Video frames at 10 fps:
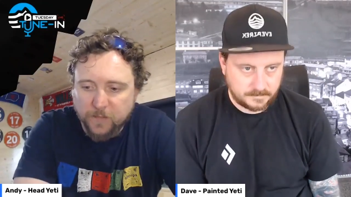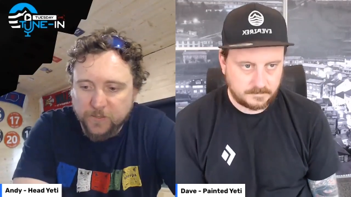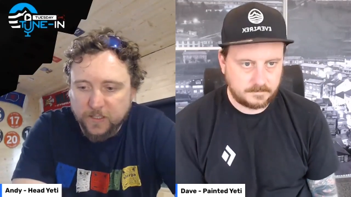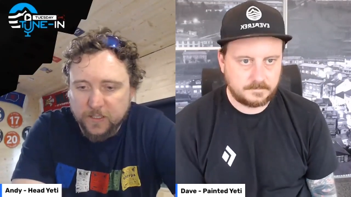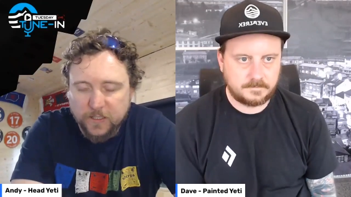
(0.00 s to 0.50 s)

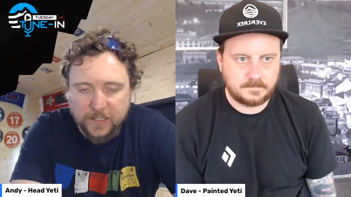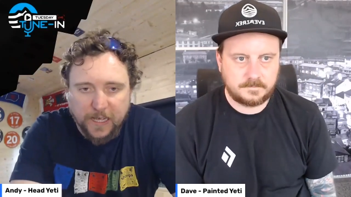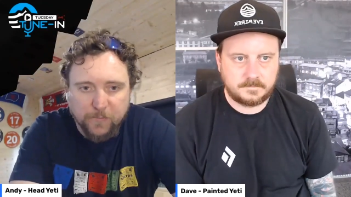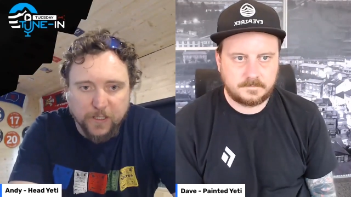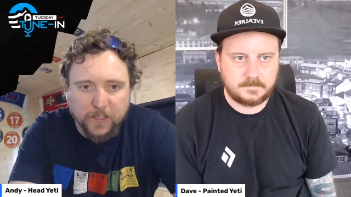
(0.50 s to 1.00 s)
Speaker 1: sometimes it,
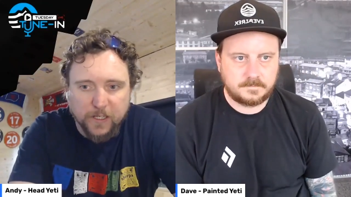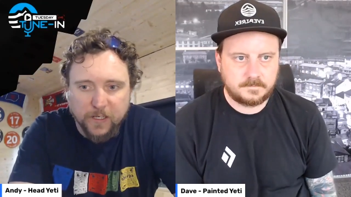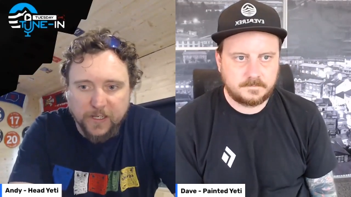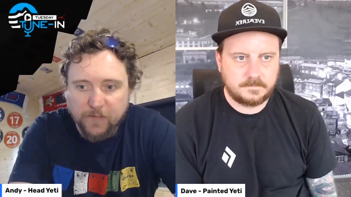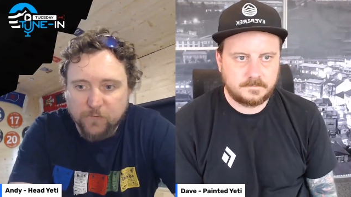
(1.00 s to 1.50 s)
it, can be
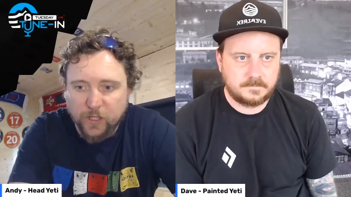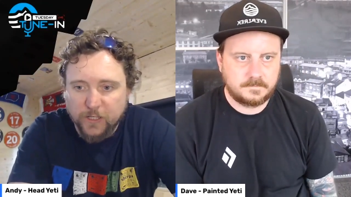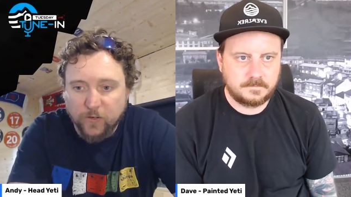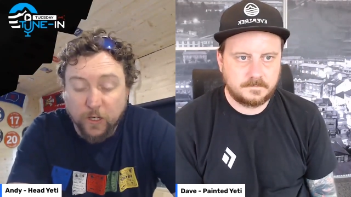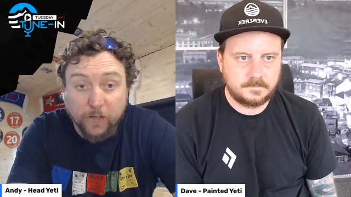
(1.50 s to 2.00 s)
a, a game
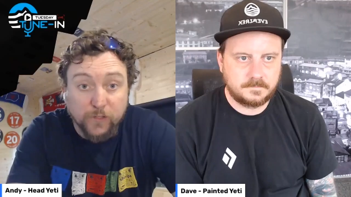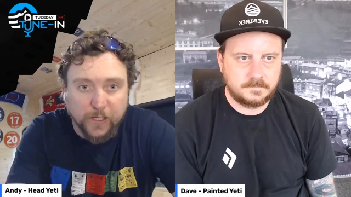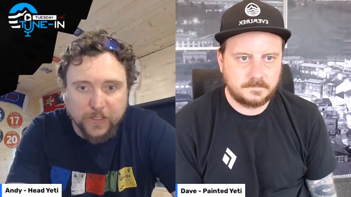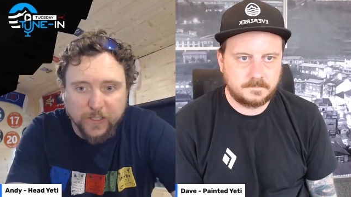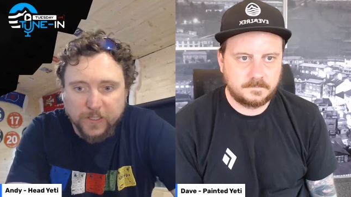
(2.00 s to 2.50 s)
changer, a life
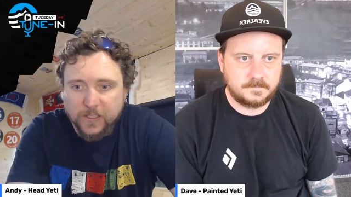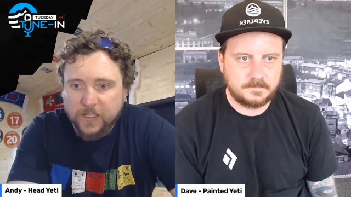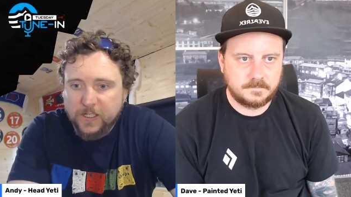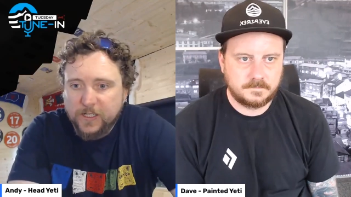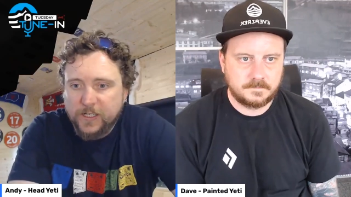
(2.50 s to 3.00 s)
changer.
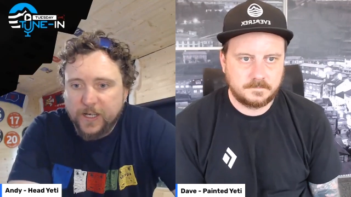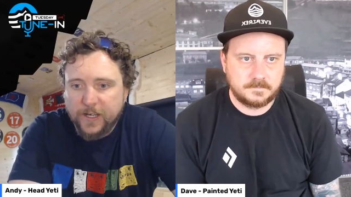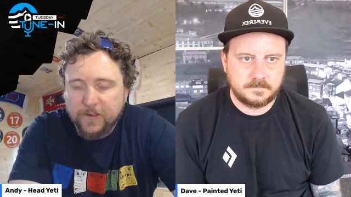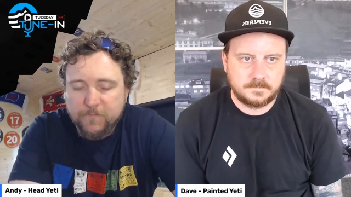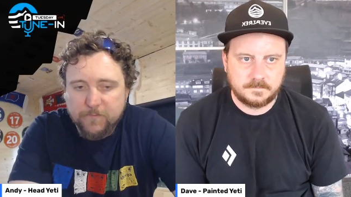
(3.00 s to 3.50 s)

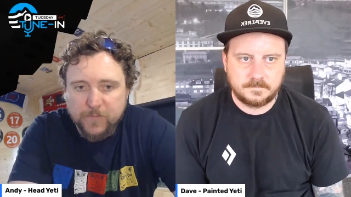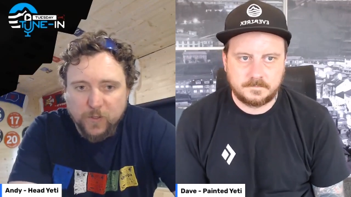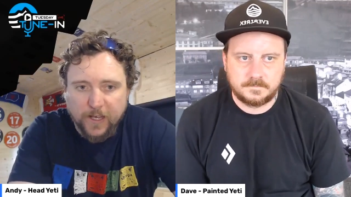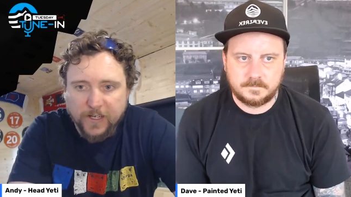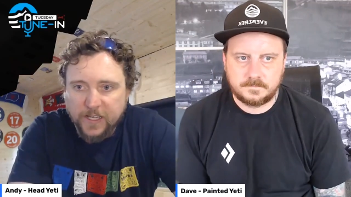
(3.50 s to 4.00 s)
Um,
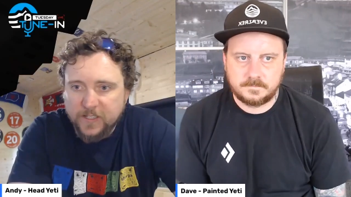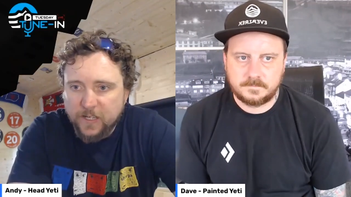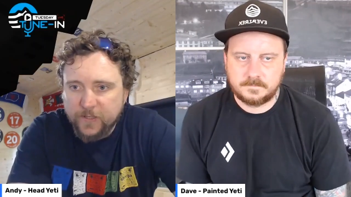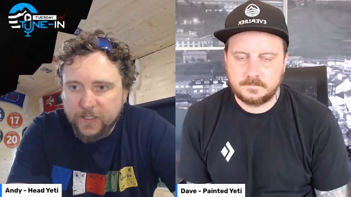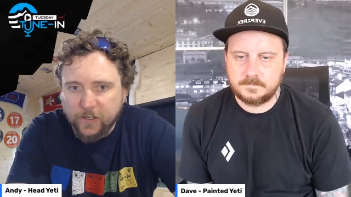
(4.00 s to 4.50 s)
so yeah, get
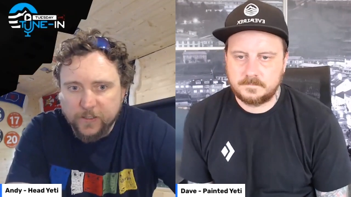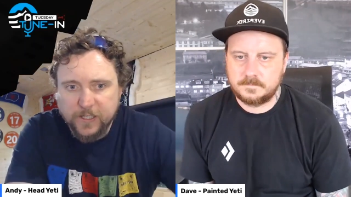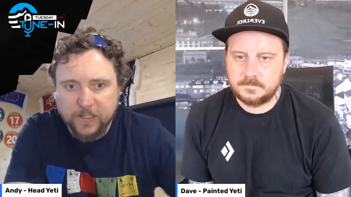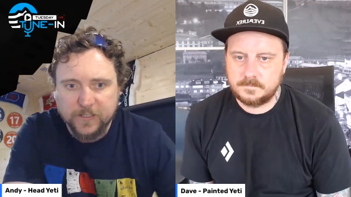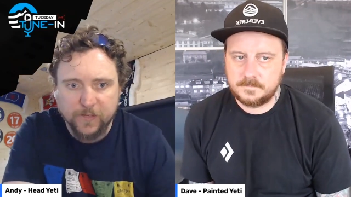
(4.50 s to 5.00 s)
yourself in,
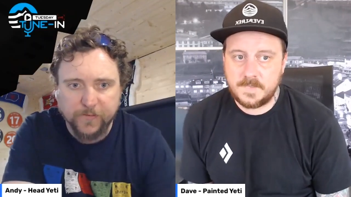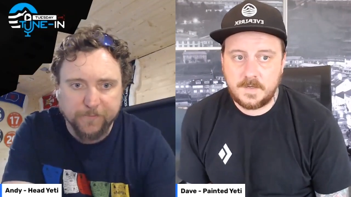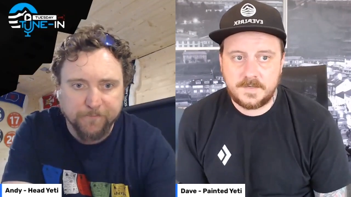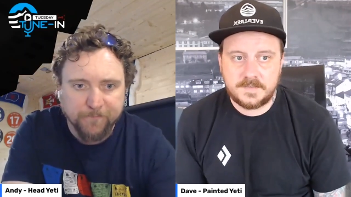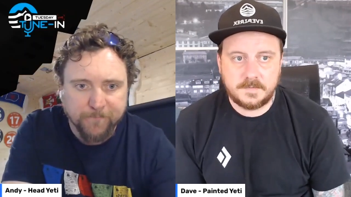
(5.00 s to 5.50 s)
guys. Get yourself
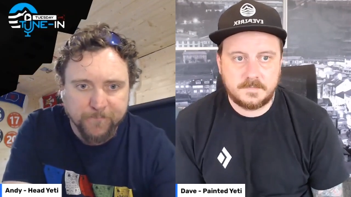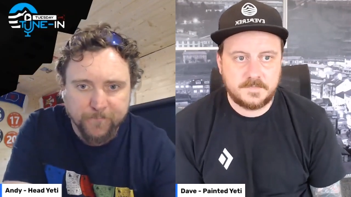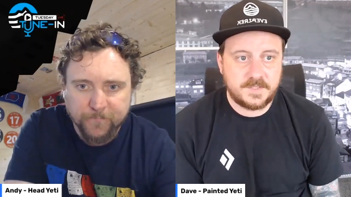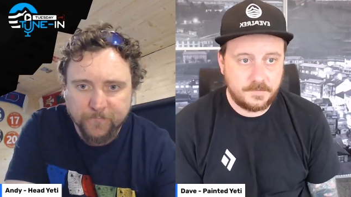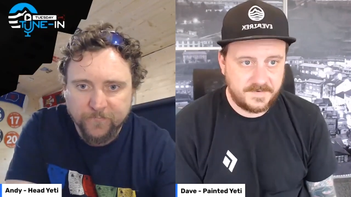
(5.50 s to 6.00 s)
in. Nice.
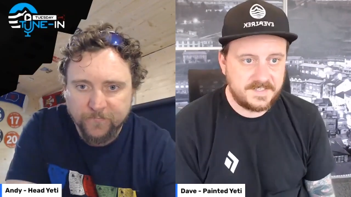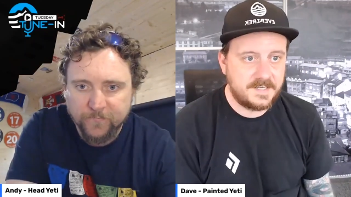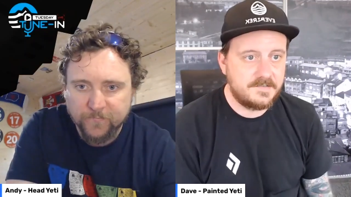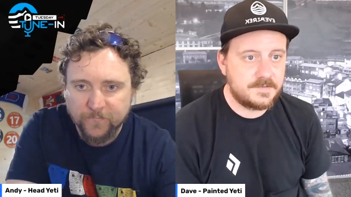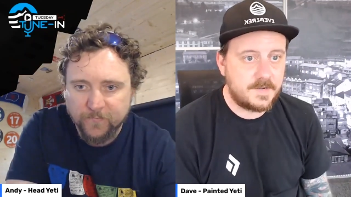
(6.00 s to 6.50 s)
Speaker 2: Sophie's
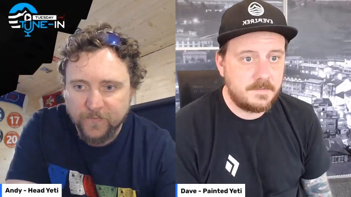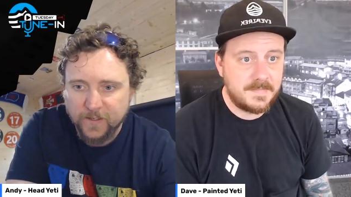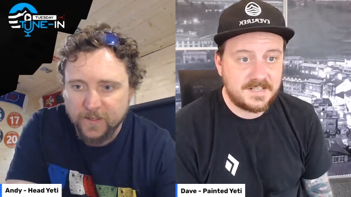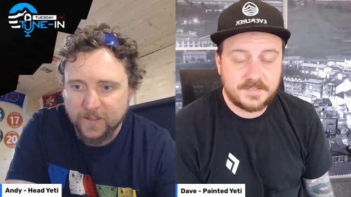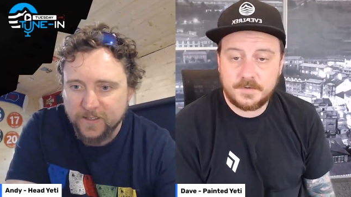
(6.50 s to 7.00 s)
here as well.
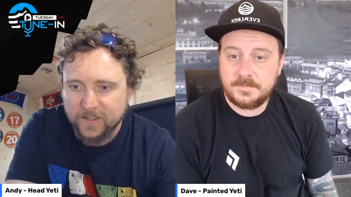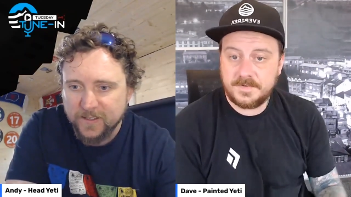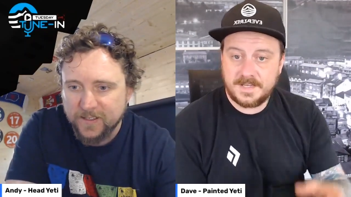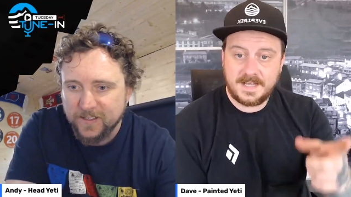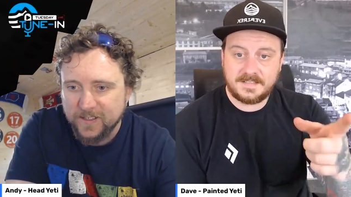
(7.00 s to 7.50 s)
Met
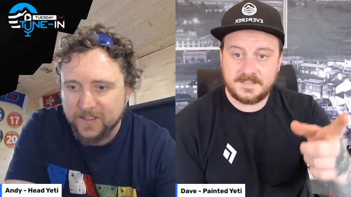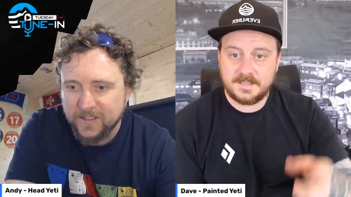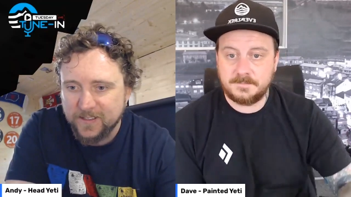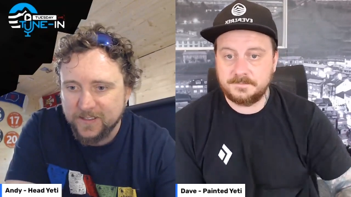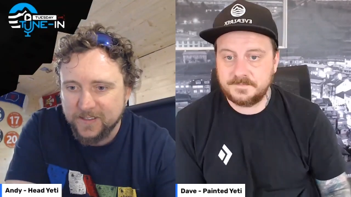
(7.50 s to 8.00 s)
Sophie at
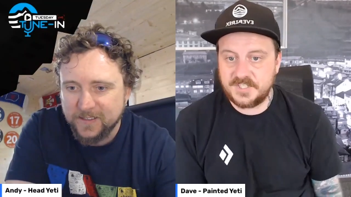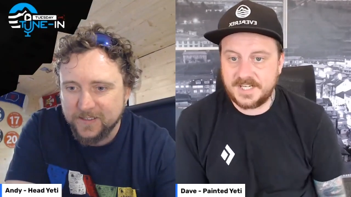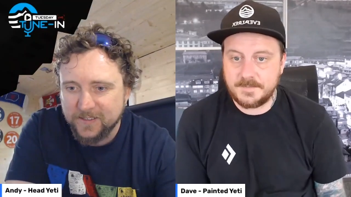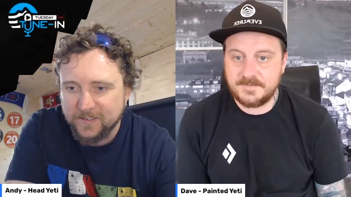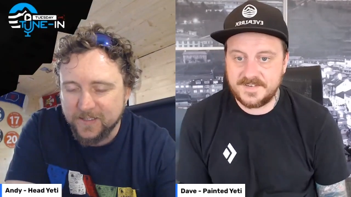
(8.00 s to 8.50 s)
um,
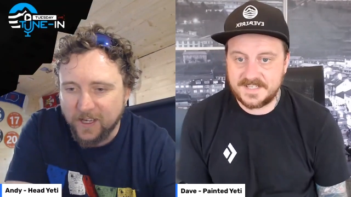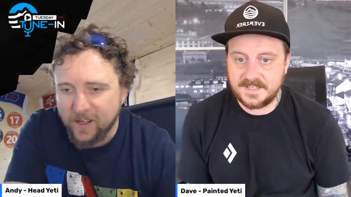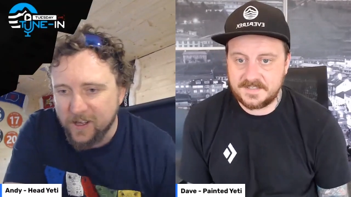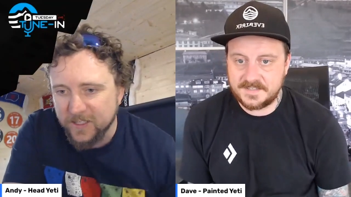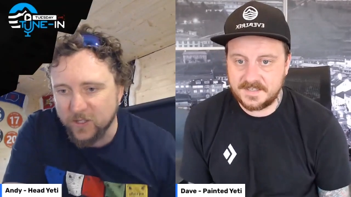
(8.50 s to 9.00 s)
she came to visit.
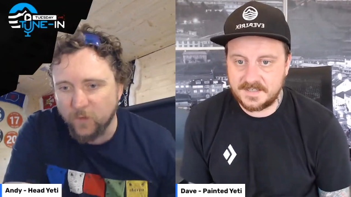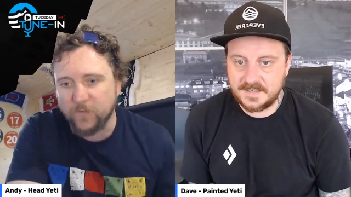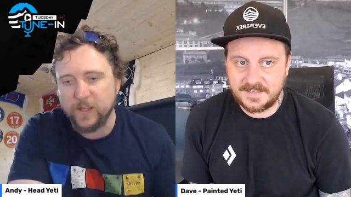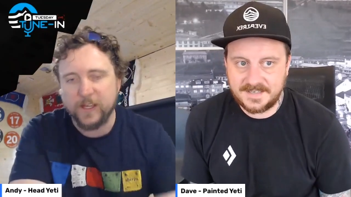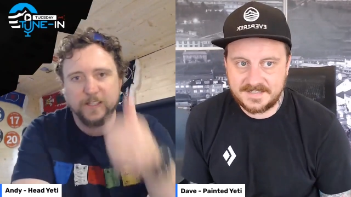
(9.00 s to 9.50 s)
Ah, us.
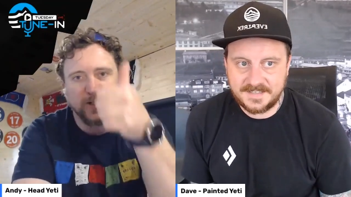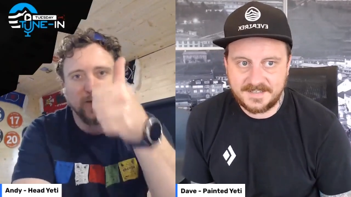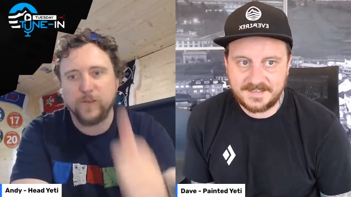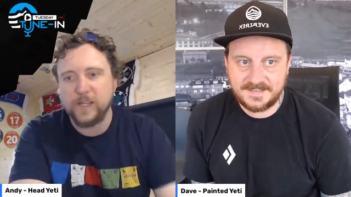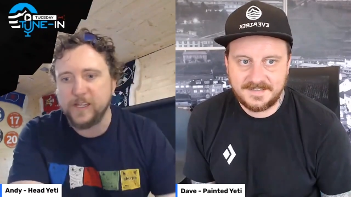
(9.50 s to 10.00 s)
Speaker 1: Sophie. Hey,
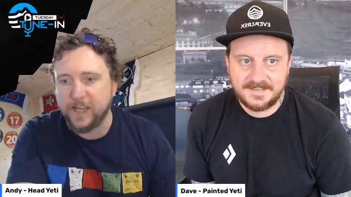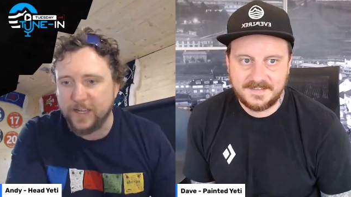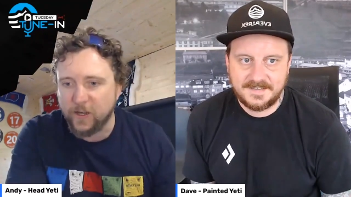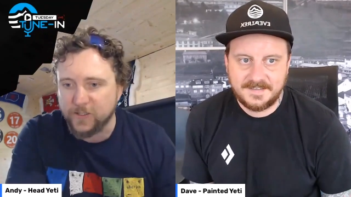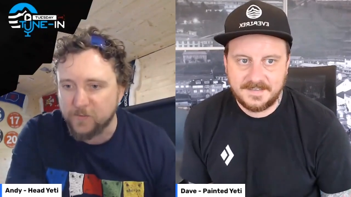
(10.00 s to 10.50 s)
Sophie.
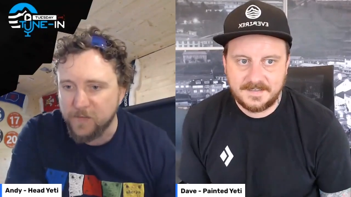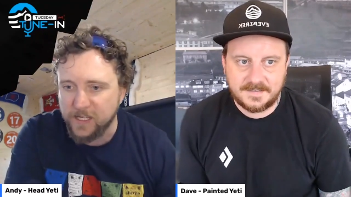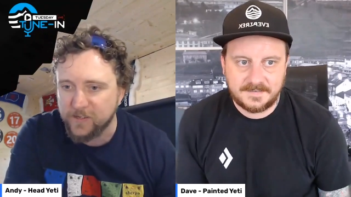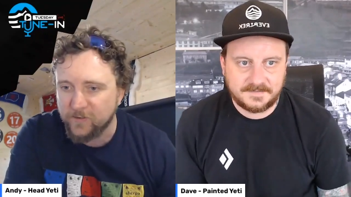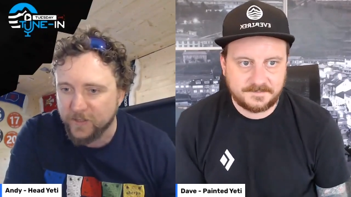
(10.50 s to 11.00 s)
Yeah, nice to
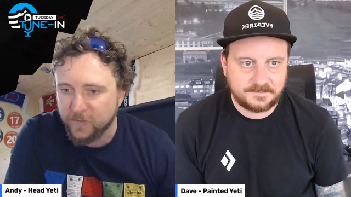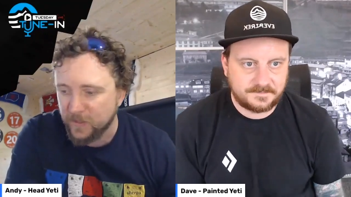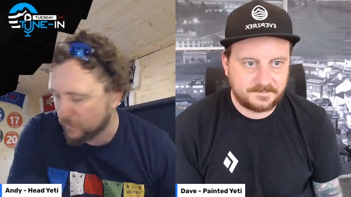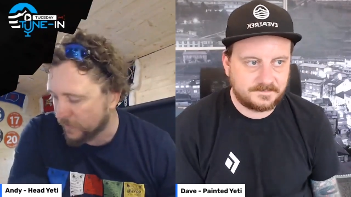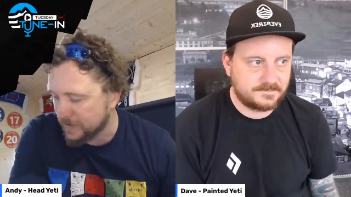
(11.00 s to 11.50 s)
meet you. Nice
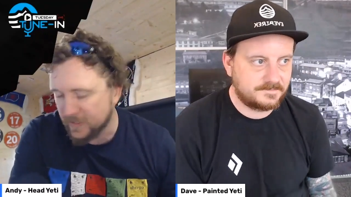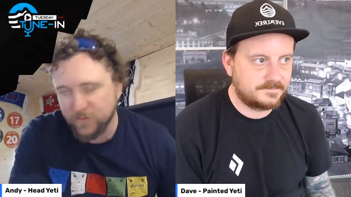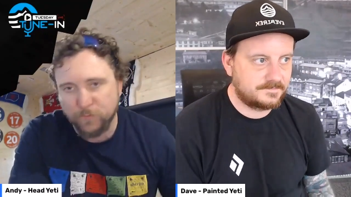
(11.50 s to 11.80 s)
to meet you. Great to